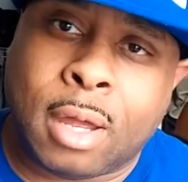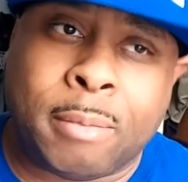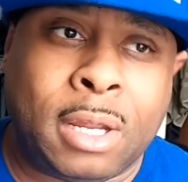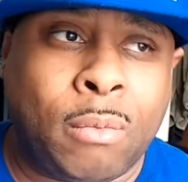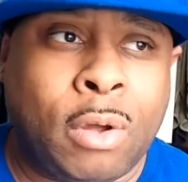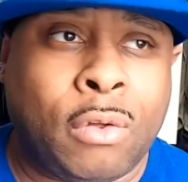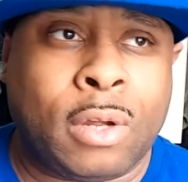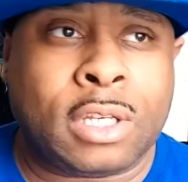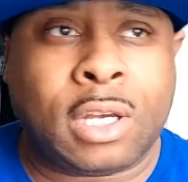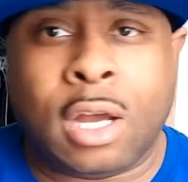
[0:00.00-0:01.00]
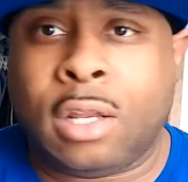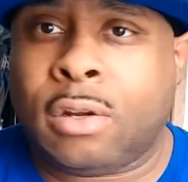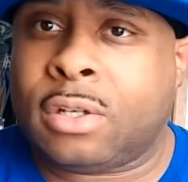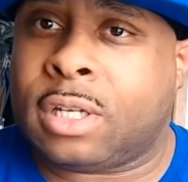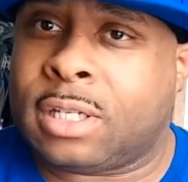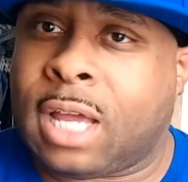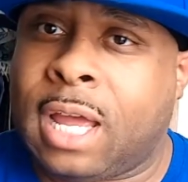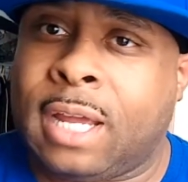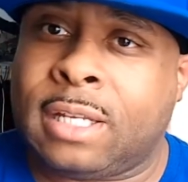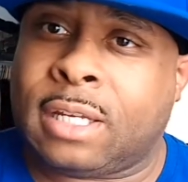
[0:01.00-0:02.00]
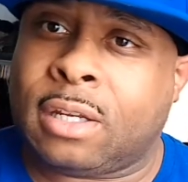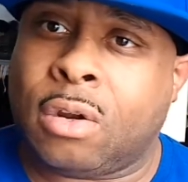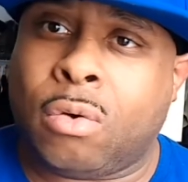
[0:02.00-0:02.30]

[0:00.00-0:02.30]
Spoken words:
I mean, whether it's colors, designs,